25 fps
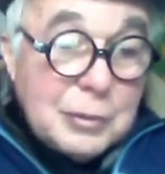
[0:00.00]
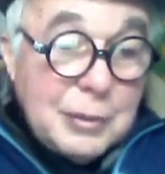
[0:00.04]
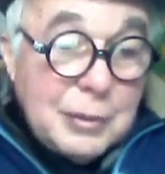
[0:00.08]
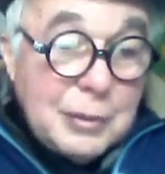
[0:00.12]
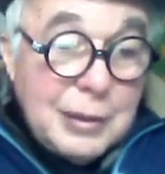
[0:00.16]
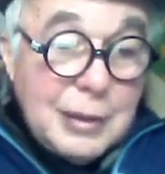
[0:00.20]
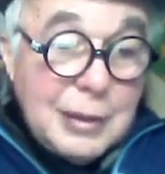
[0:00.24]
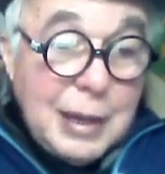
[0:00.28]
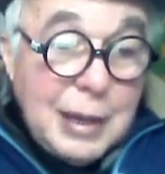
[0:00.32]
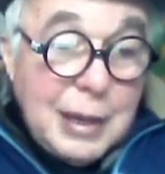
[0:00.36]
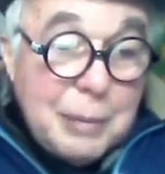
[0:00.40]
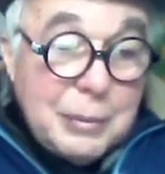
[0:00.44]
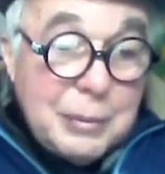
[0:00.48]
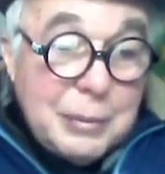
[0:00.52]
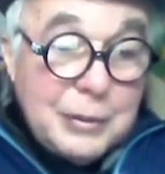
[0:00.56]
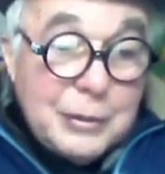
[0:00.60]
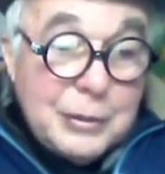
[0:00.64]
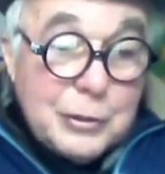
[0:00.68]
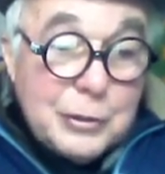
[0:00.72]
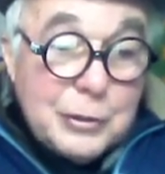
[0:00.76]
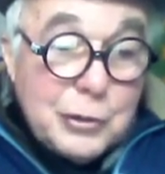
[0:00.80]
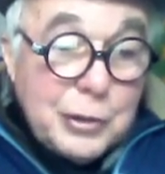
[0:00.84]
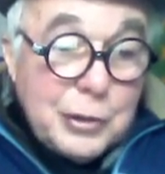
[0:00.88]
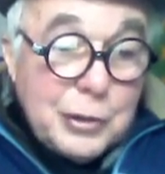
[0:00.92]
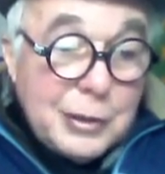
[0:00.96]
Well, I'm in the
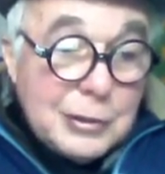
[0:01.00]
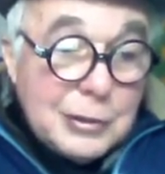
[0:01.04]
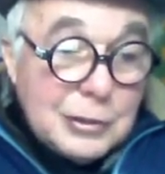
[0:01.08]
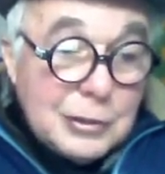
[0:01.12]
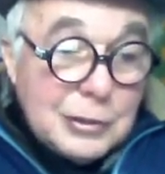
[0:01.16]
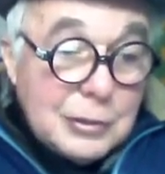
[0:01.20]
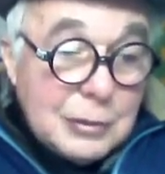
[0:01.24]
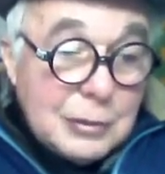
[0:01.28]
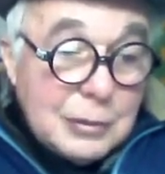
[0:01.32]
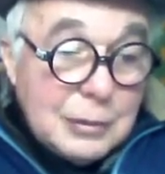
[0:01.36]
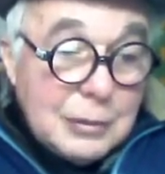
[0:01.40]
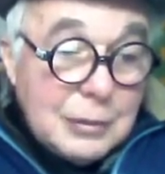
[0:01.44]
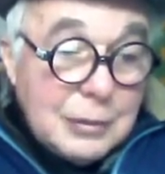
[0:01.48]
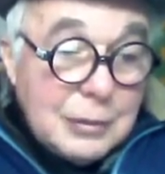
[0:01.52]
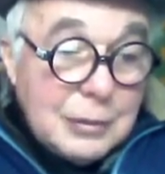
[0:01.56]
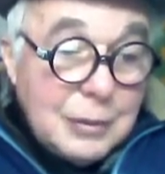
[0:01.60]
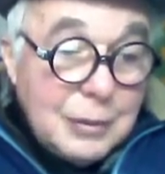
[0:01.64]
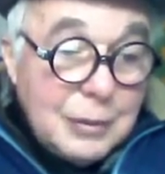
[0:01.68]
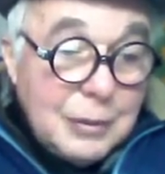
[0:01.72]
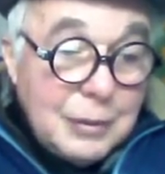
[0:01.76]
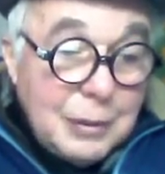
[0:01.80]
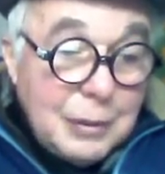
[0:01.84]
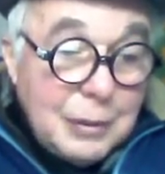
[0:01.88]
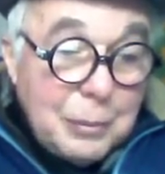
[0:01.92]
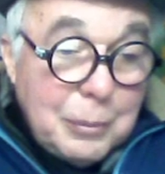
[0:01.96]
sticks. Uh, you know,
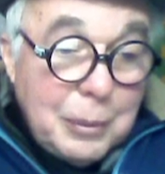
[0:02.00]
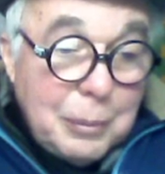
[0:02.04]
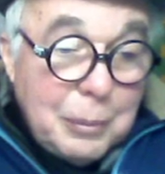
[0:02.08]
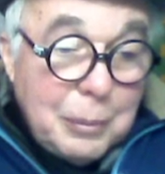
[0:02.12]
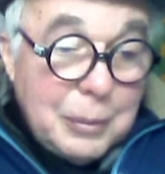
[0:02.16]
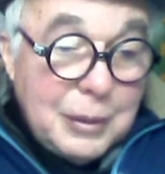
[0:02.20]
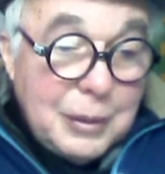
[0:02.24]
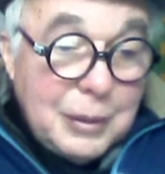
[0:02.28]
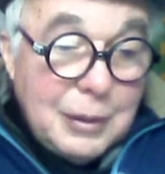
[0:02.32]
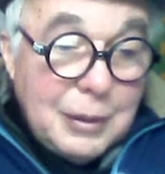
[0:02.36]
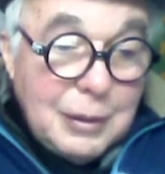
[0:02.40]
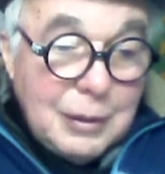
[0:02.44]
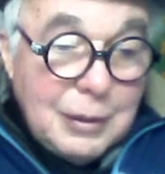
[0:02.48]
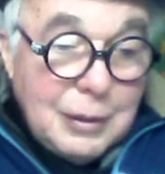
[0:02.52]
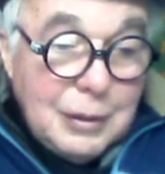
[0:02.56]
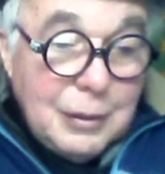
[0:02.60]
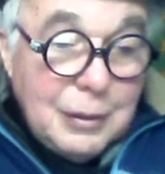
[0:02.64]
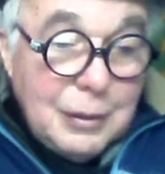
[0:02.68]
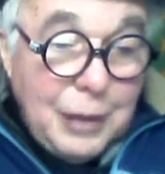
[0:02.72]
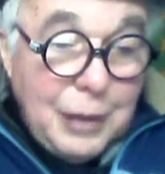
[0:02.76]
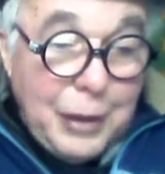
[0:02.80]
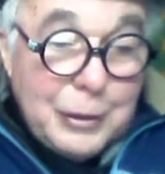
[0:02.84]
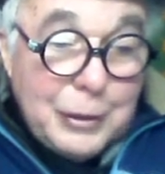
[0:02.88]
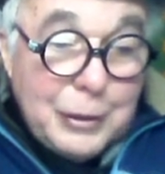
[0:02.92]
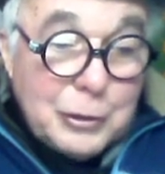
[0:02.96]
I'm in
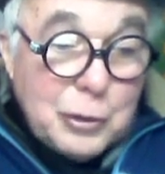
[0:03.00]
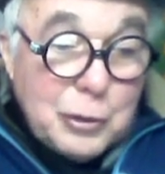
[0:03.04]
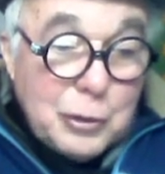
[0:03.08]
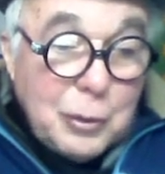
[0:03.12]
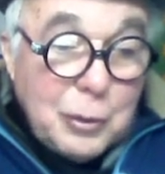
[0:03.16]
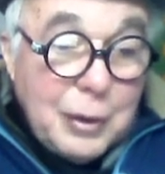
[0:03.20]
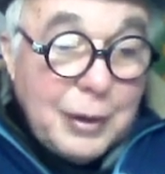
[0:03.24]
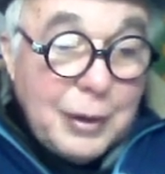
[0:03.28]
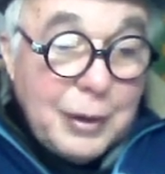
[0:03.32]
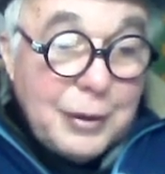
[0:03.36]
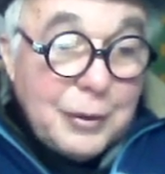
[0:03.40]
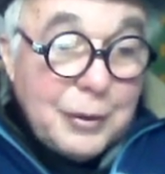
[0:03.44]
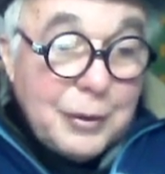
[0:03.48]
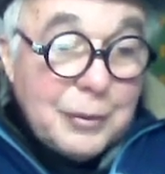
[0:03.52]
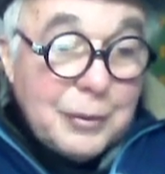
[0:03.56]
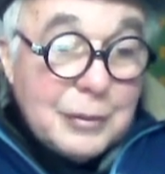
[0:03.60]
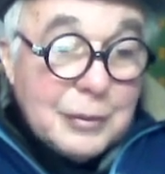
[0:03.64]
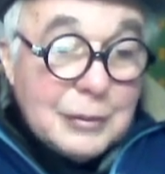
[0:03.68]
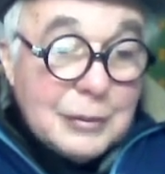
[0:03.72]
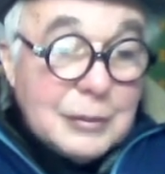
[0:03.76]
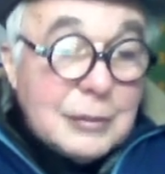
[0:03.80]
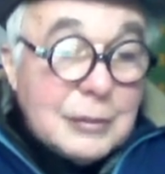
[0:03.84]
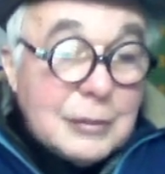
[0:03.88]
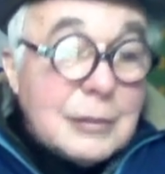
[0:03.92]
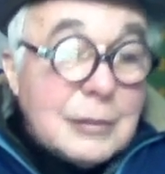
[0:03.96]
Alliance, Ohio,
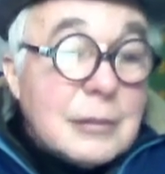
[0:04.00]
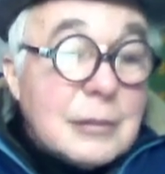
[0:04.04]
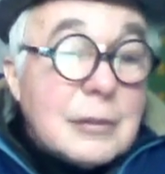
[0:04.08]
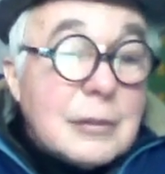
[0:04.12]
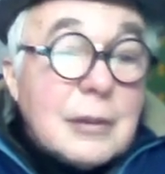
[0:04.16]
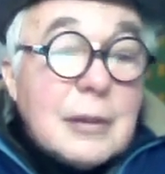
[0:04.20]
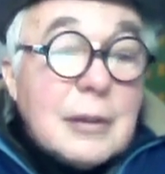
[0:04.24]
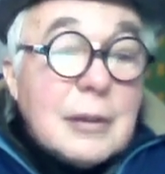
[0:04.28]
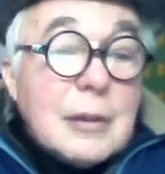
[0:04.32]
which is